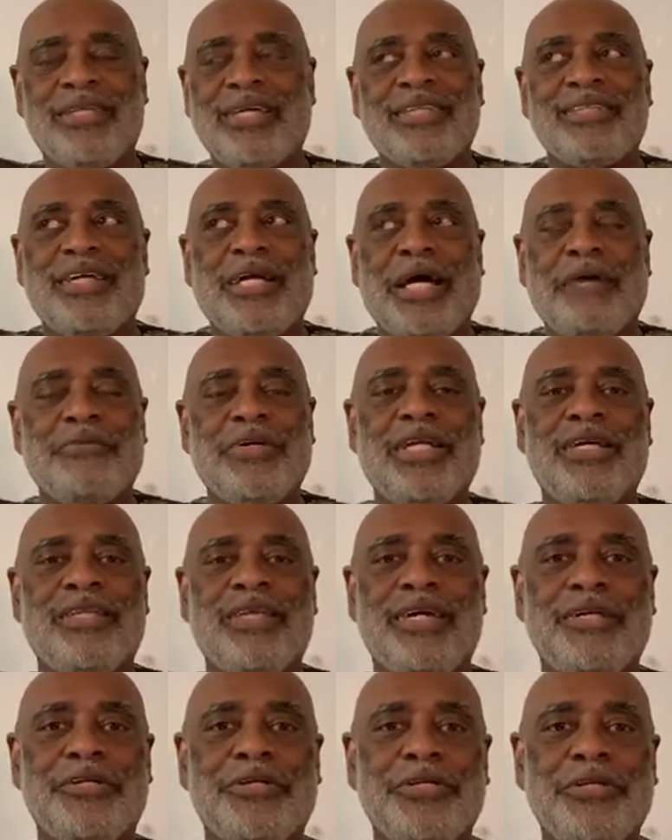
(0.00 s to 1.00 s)
It doesn't have
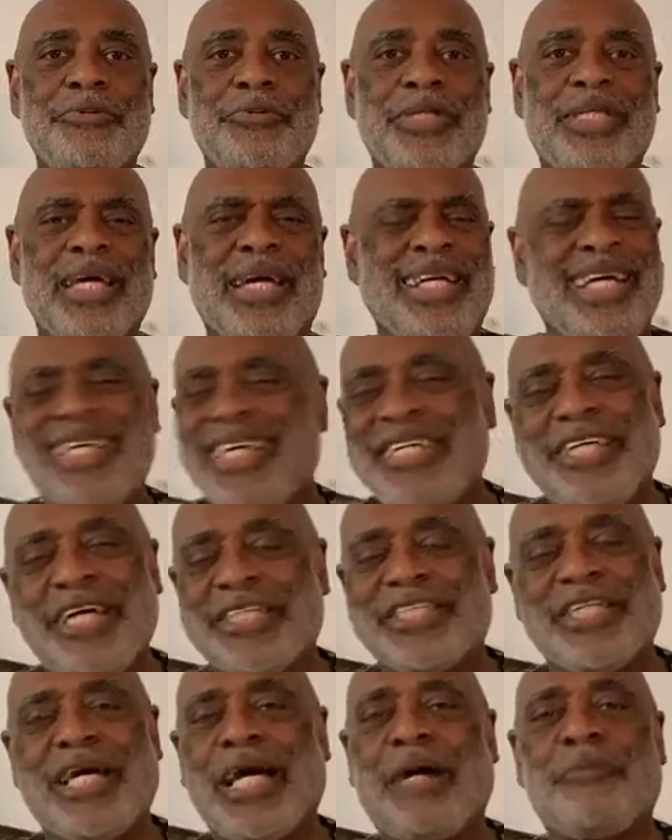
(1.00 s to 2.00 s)
anything to do with that. And it
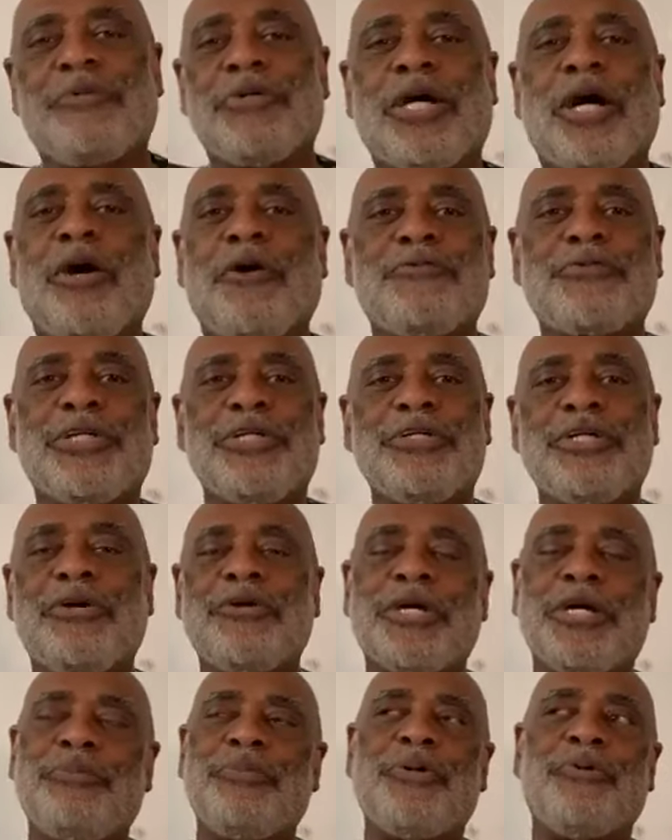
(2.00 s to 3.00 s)
doesn't happen often.
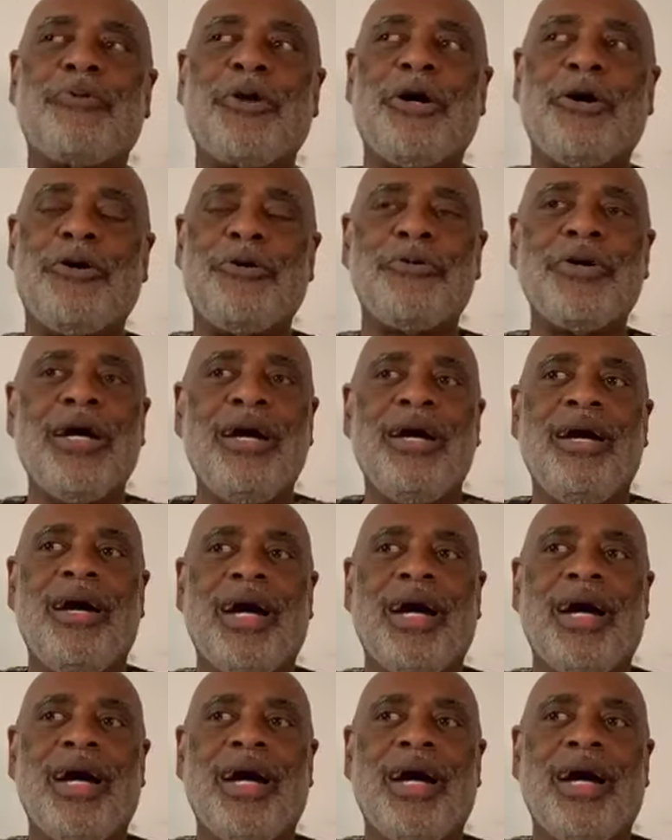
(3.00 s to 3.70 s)
Don't get me wrong.